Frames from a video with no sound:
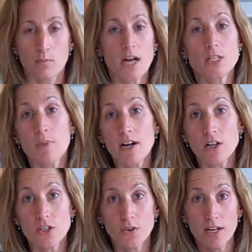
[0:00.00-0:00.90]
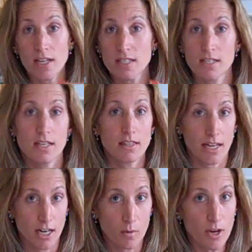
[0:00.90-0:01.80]
Much better choice,
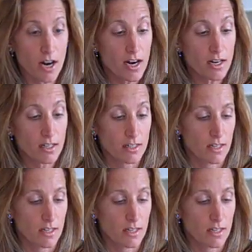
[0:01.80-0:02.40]
Larabar.